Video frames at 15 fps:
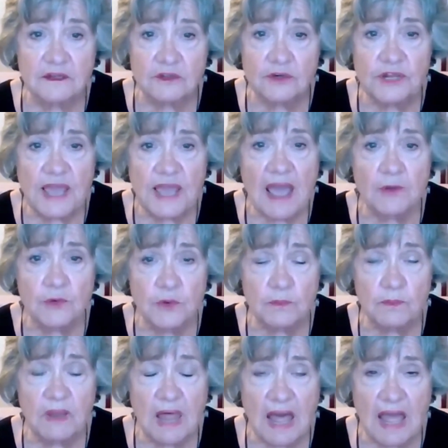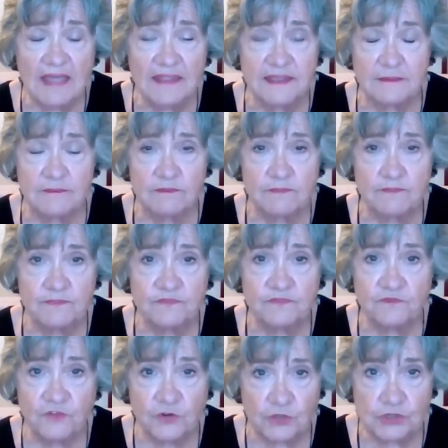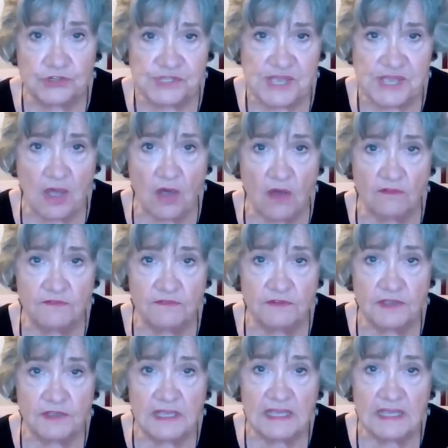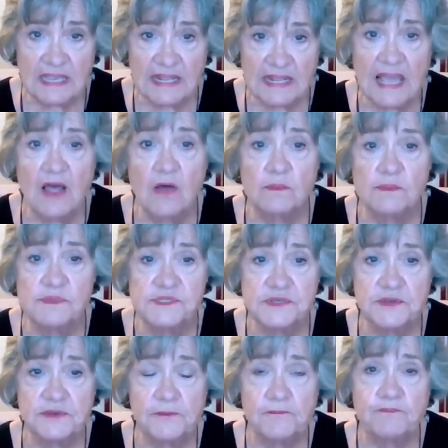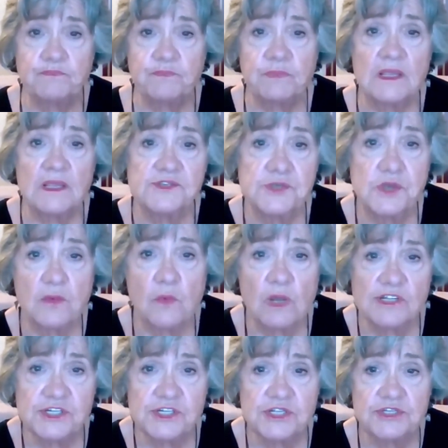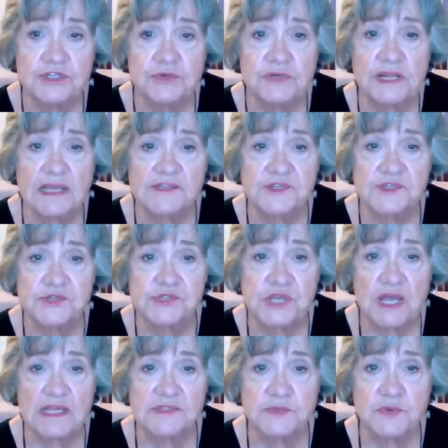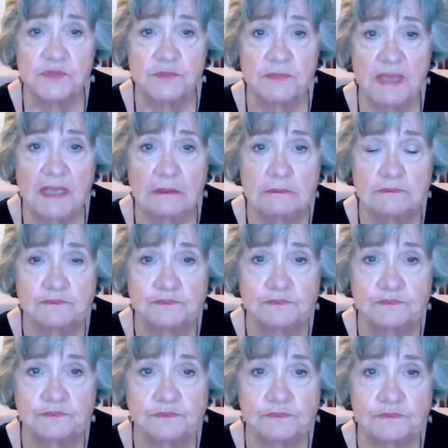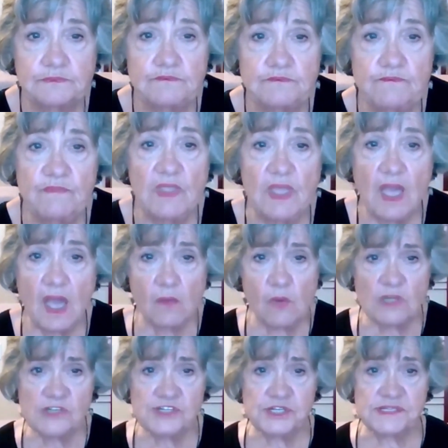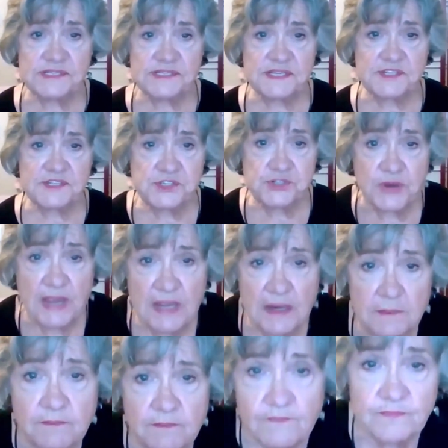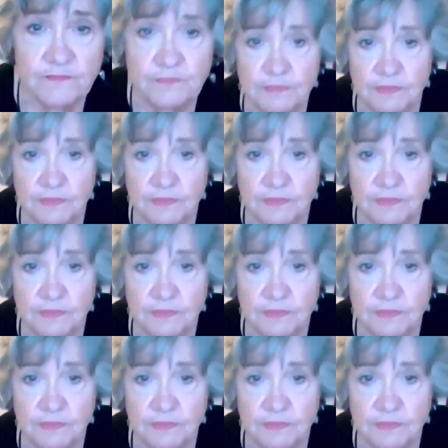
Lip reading: and learn how to apply them for yourself, it helps. So I want you to do an exercise with me. I want you to sit straight.